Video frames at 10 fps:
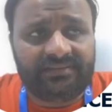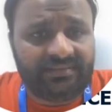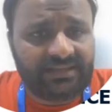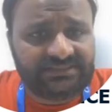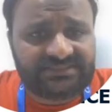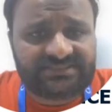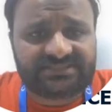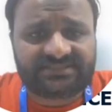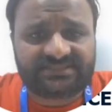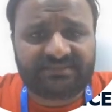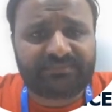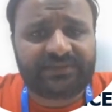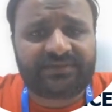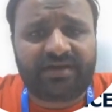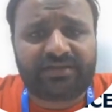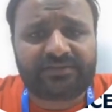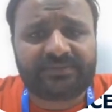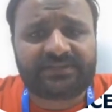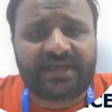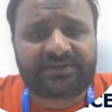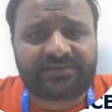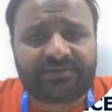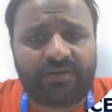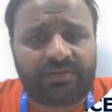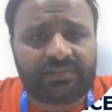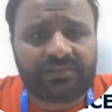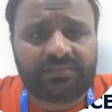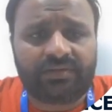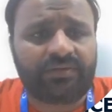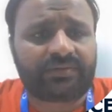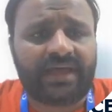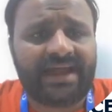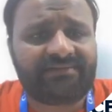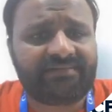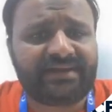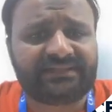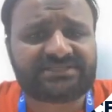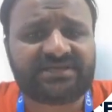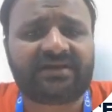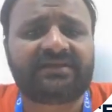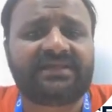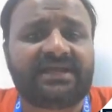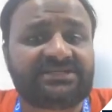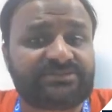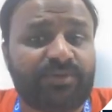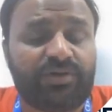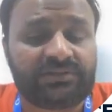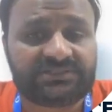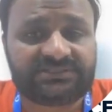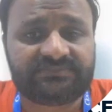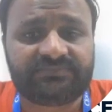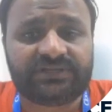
Lice simply can't be that tall or Hadrian and Sarah that smalls.